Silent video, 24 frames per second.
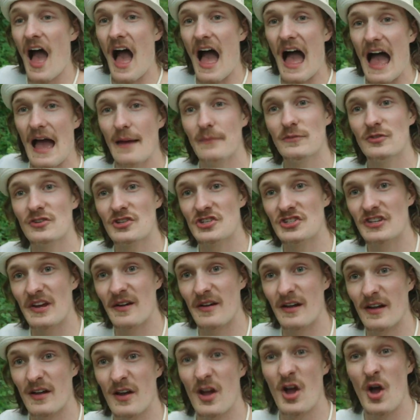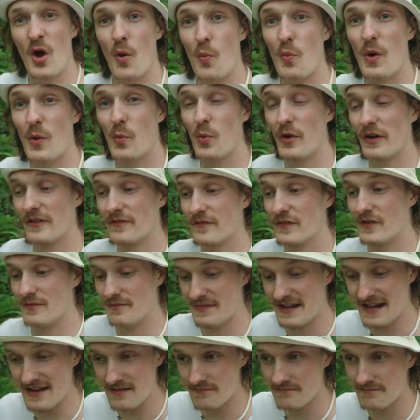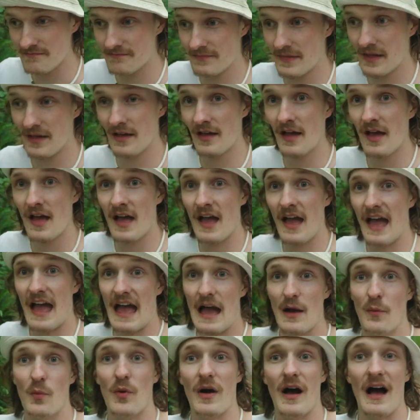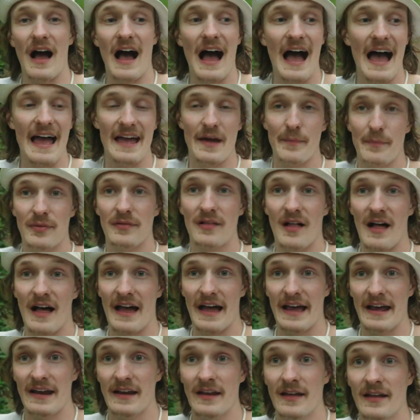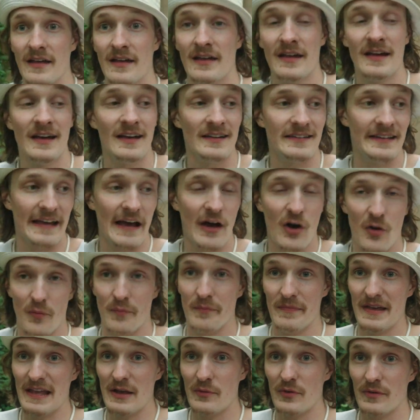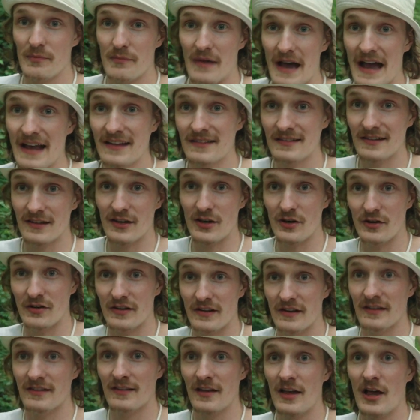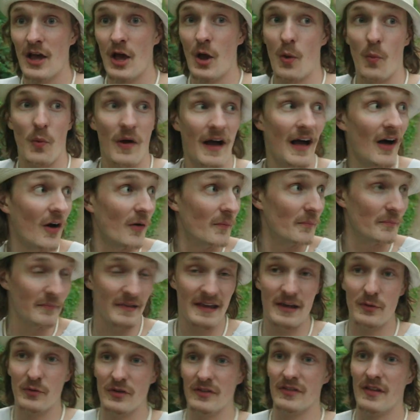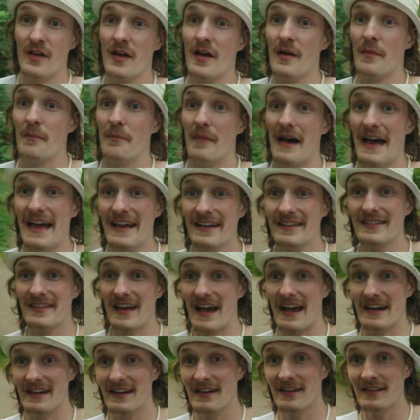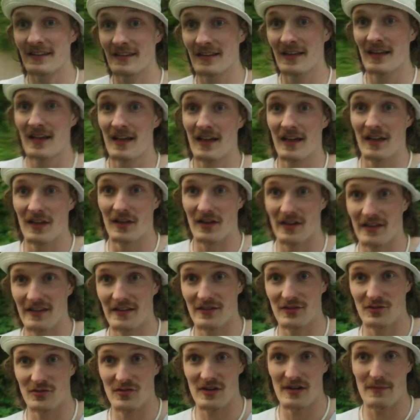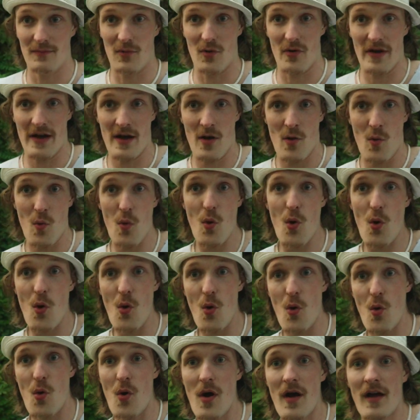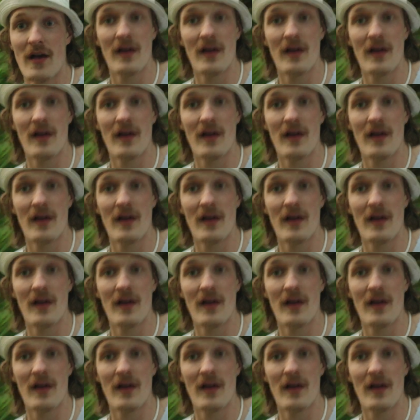I'm just sharing what worked for me and what I applied to help me with my insecurities, what helped me with my anxieties. Look at this tree, boy. Woo!